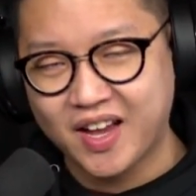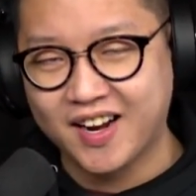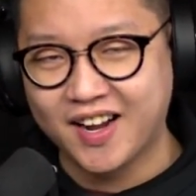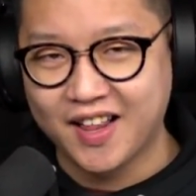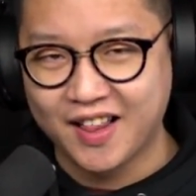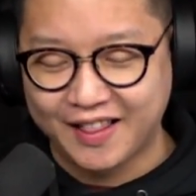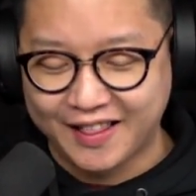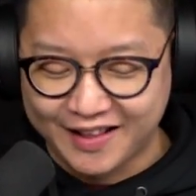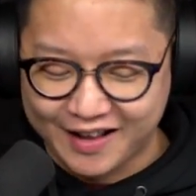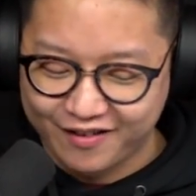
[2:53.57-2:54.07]
and I
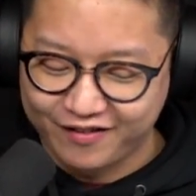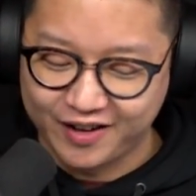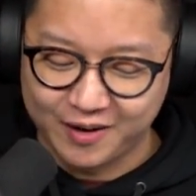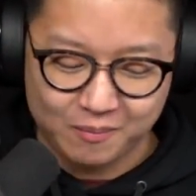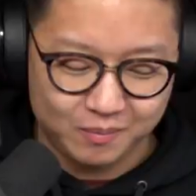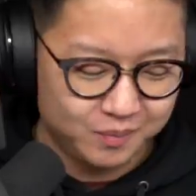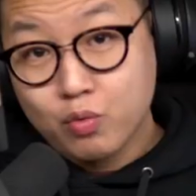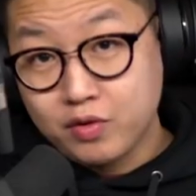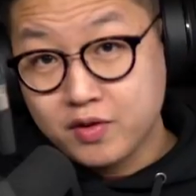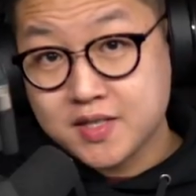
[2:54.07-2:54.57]
love it.
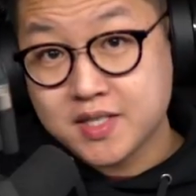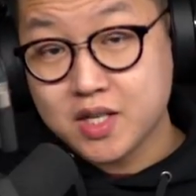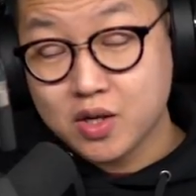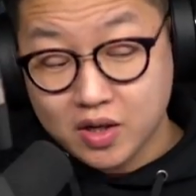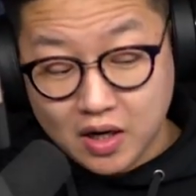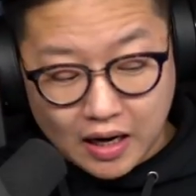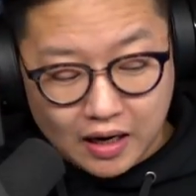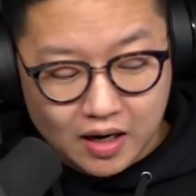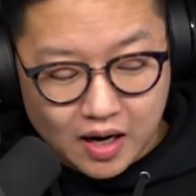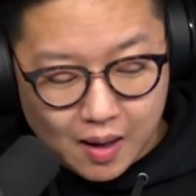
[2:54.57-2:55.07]
we
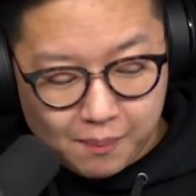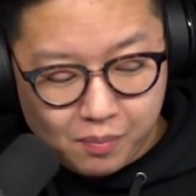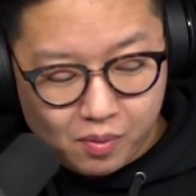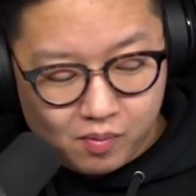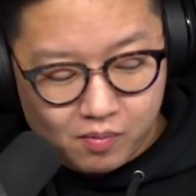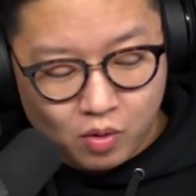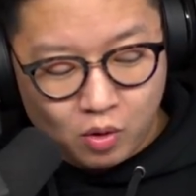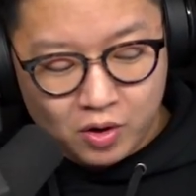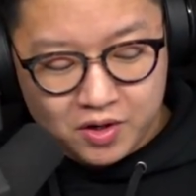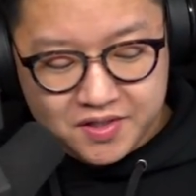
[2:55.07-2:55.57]
still got a
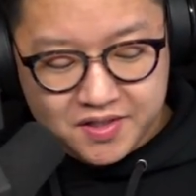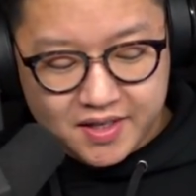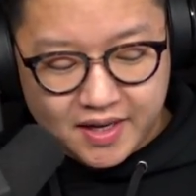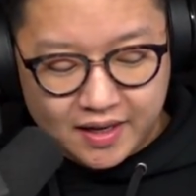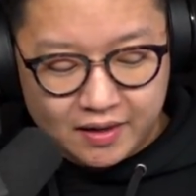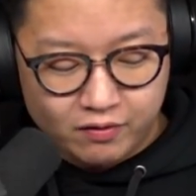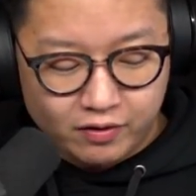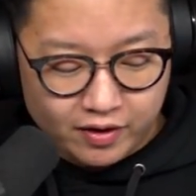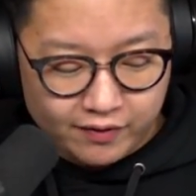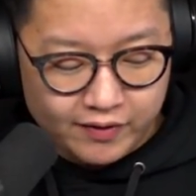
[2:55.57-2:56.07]
couple more
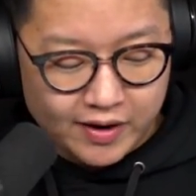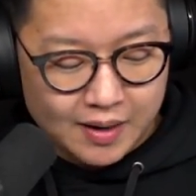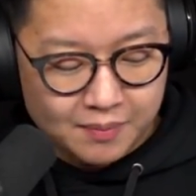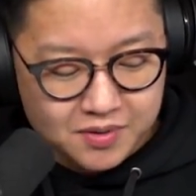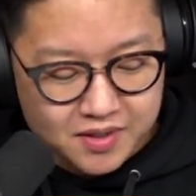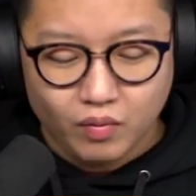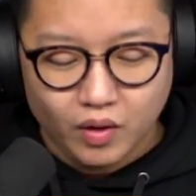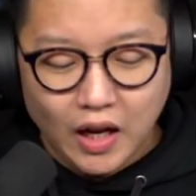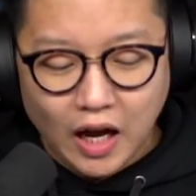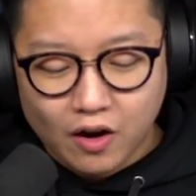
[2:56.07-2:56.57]
skin
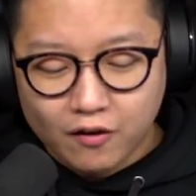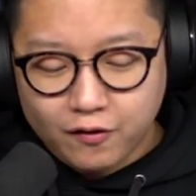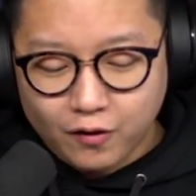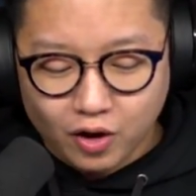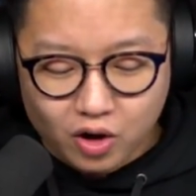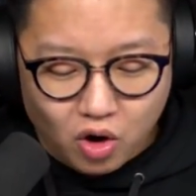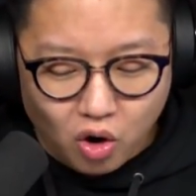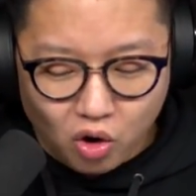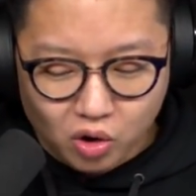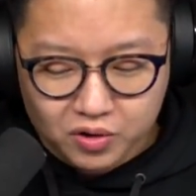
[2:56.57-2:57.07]
revamps. Now,
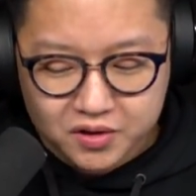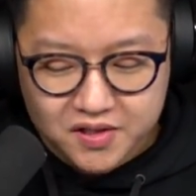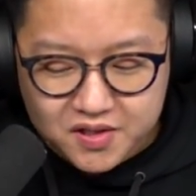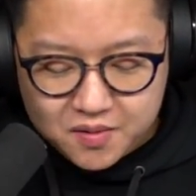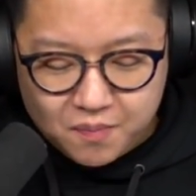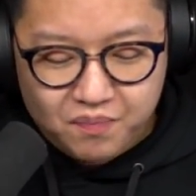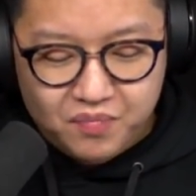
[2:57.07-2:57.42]
for Colt,